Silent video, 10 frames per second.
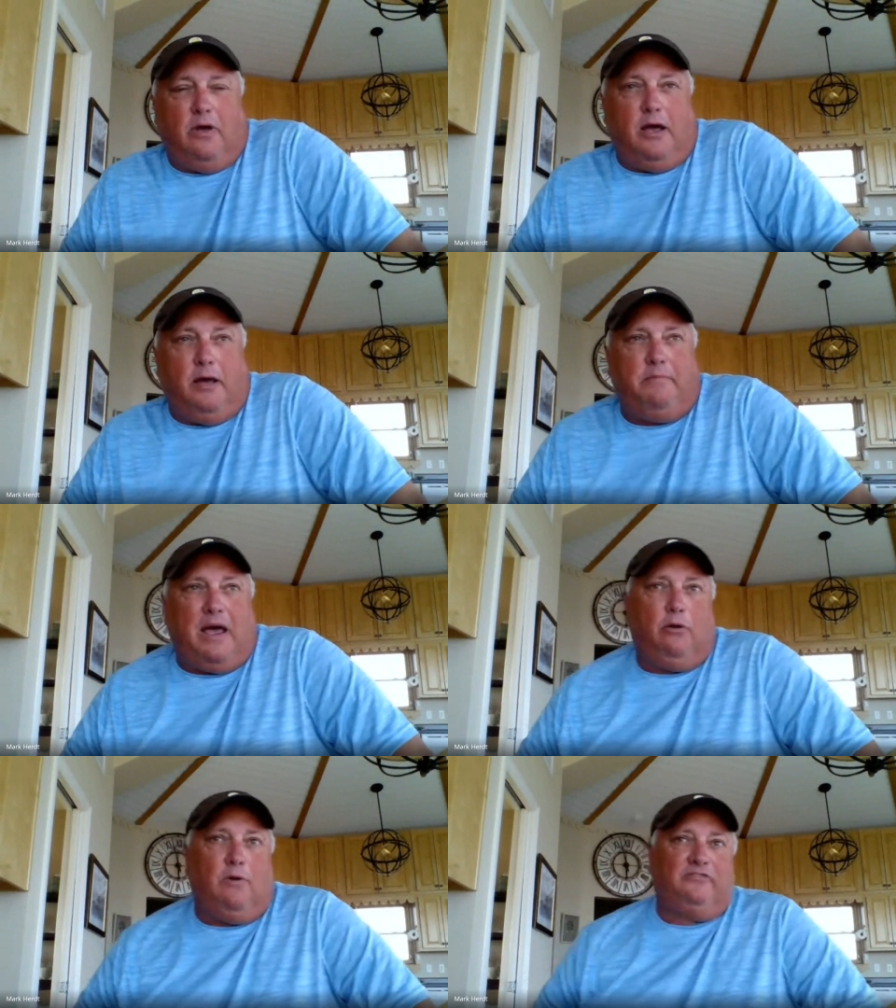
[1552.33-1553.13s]
um, I
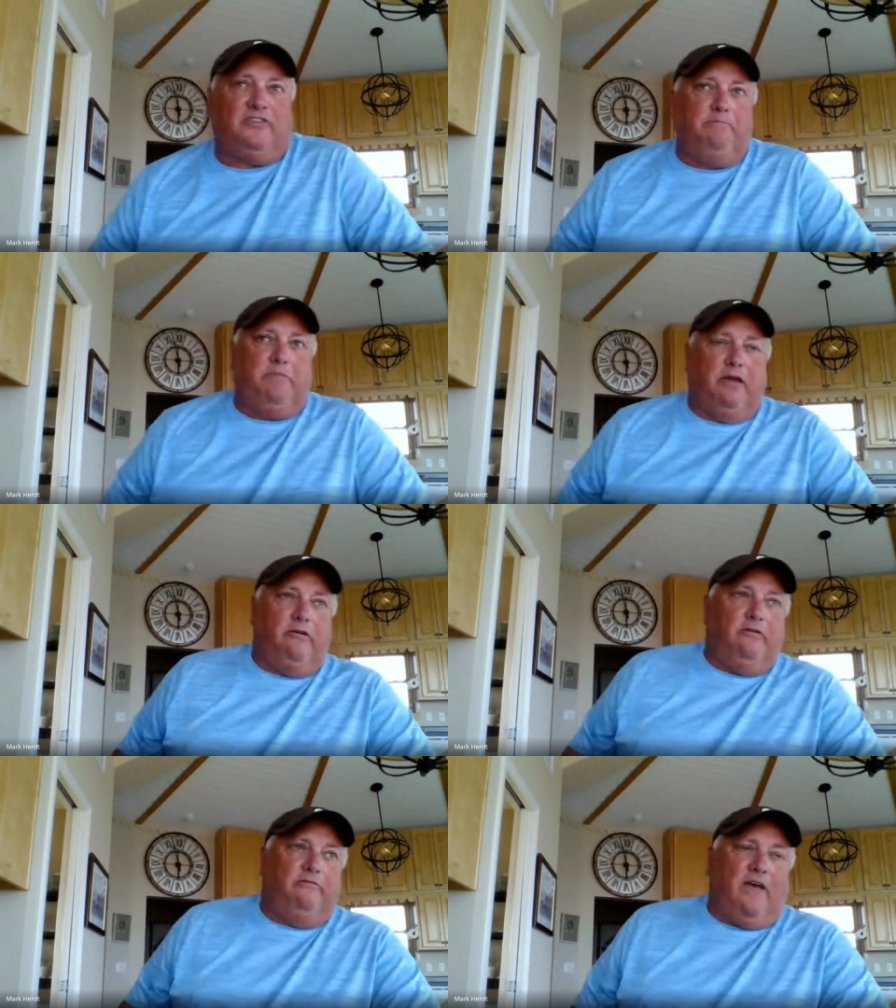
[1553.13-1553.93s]
don't want to say
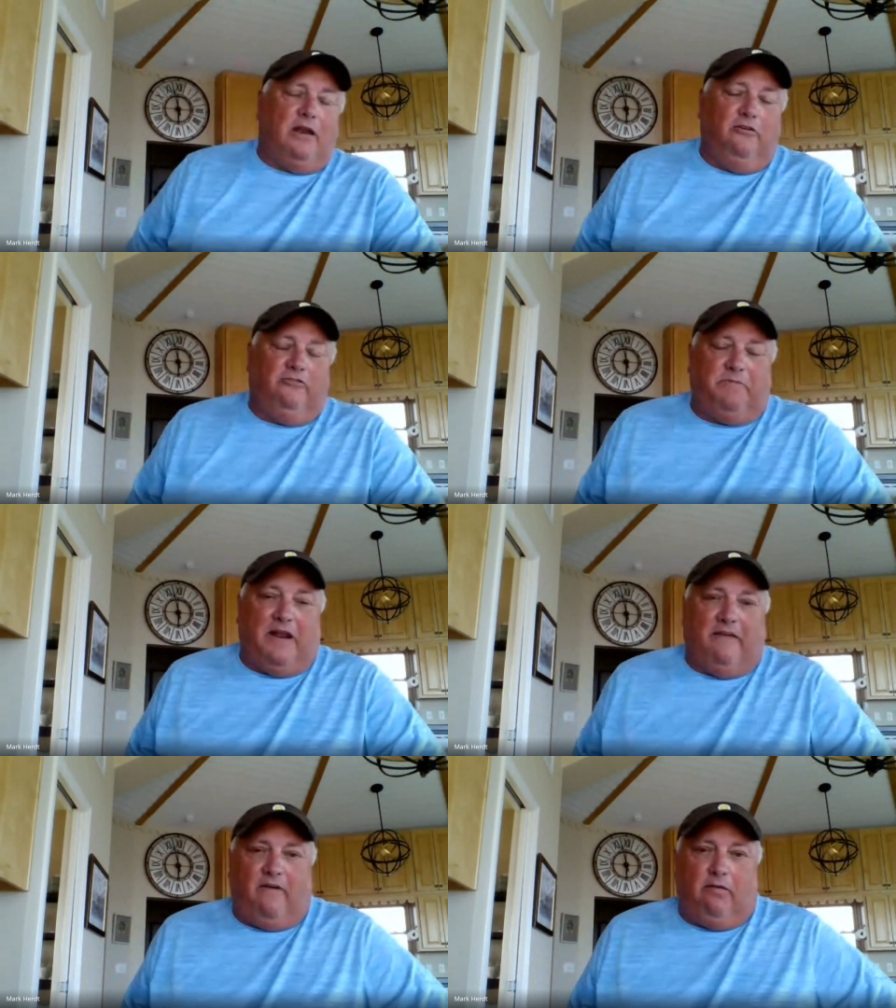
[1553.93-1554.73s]
bigger venues, but
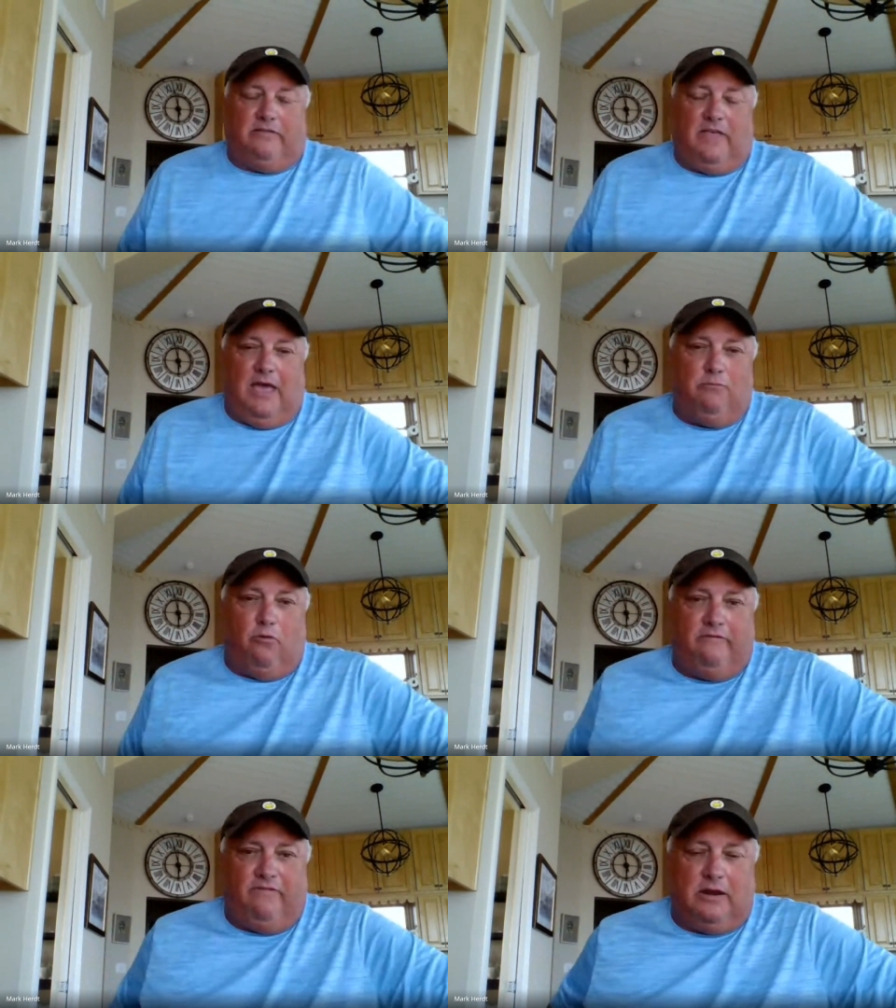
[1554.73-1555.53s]
I felt like they had
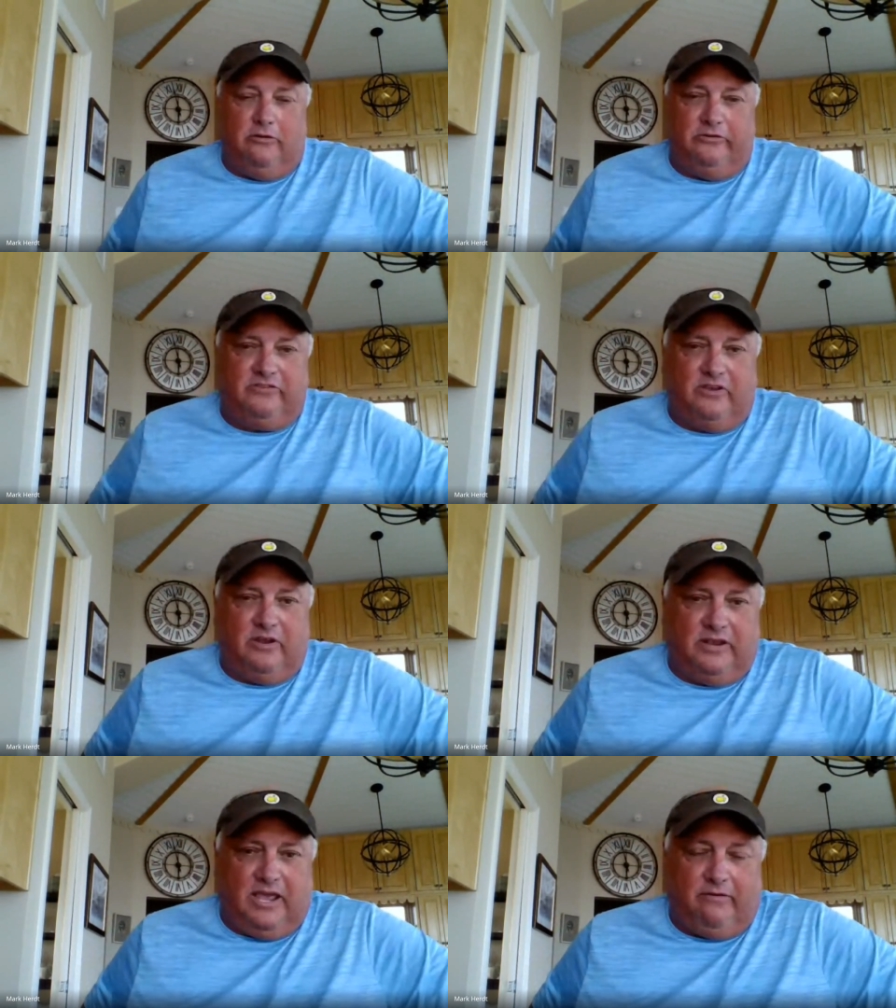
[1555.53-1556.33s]
more venues
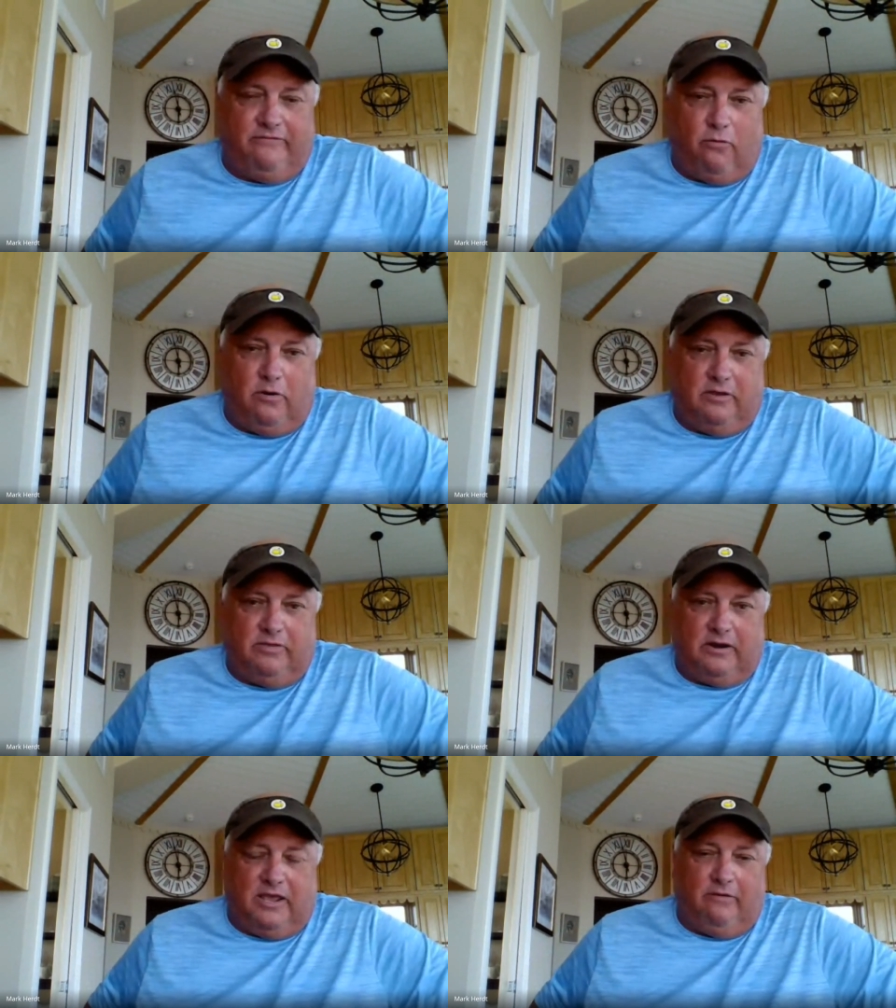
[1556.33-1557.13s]
in California
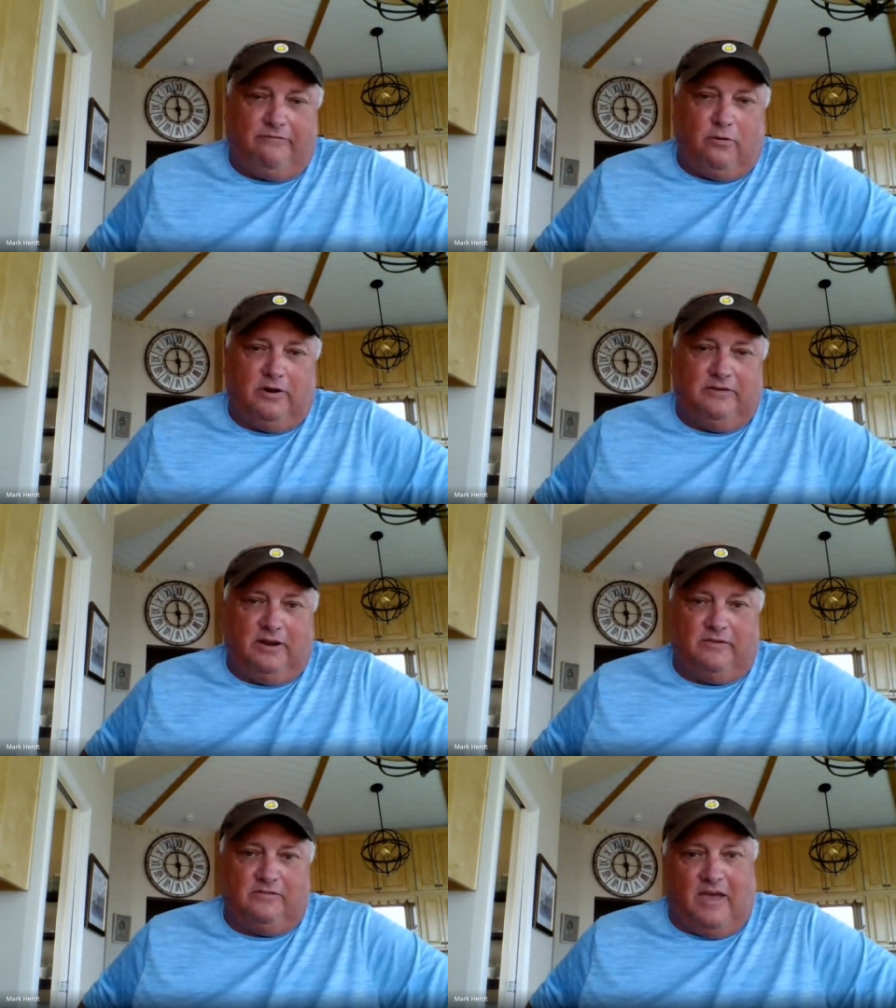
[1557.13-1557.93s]
than California did
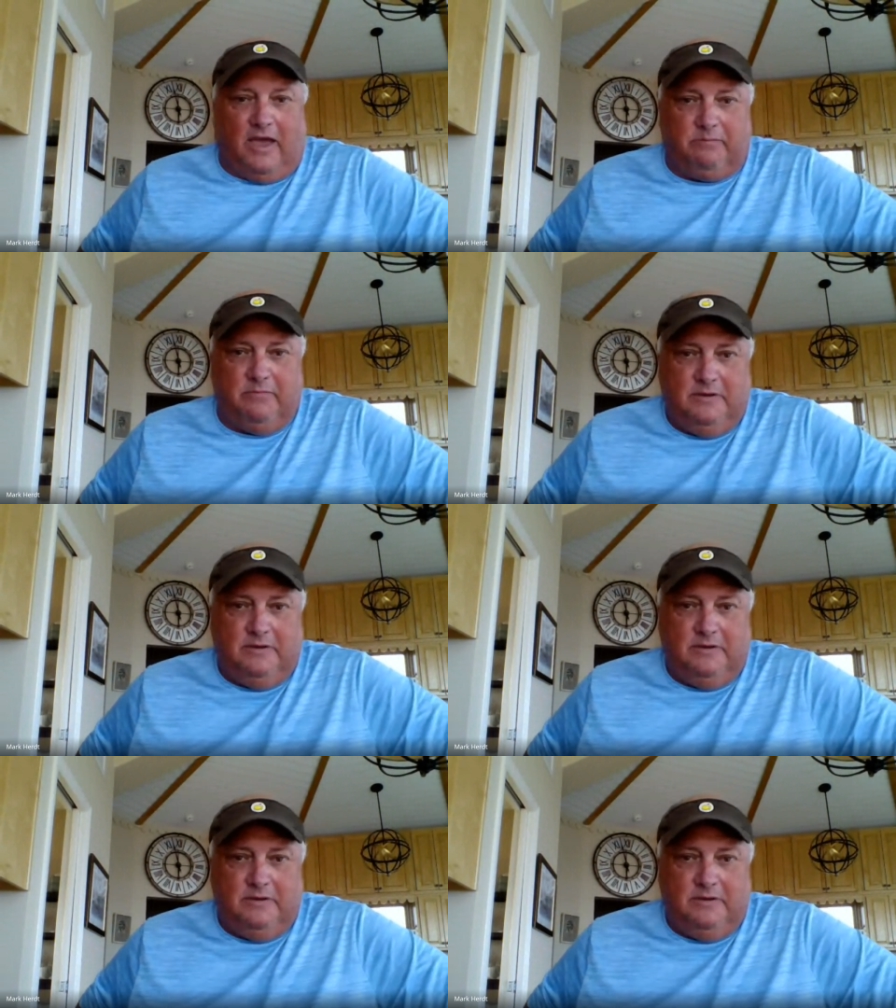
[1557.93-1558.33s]
at the time.